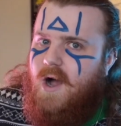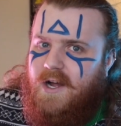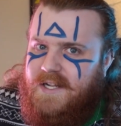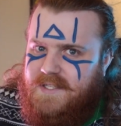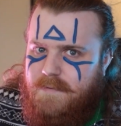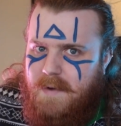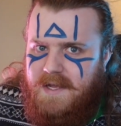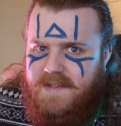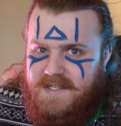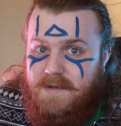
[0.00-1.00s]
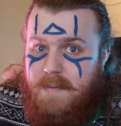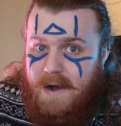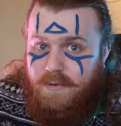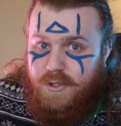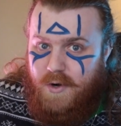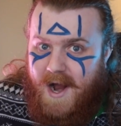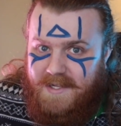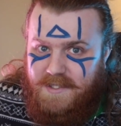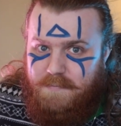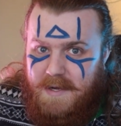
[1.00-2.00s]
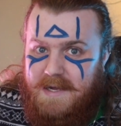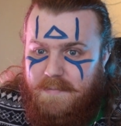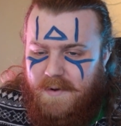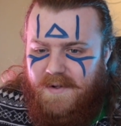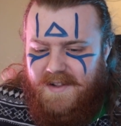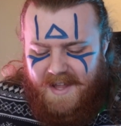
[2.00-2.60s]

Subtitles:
I need to make this about trans people.